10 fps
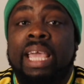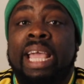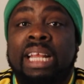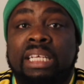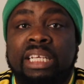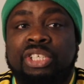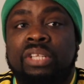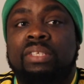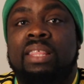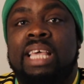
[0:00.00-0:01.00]
In addition
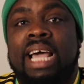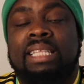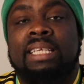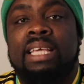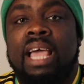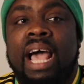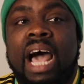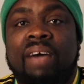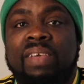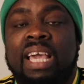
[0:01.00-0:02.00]
to that,
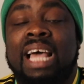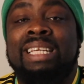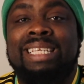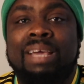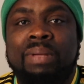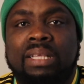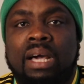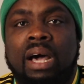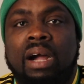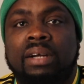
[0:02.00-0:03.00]
having a debit
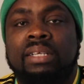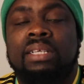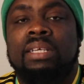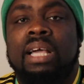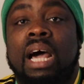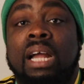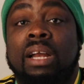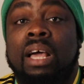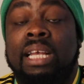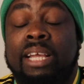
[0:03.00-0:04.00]
card
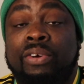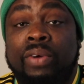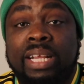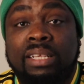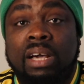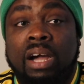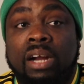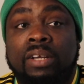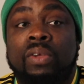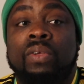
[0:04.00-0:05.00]
and a credit card,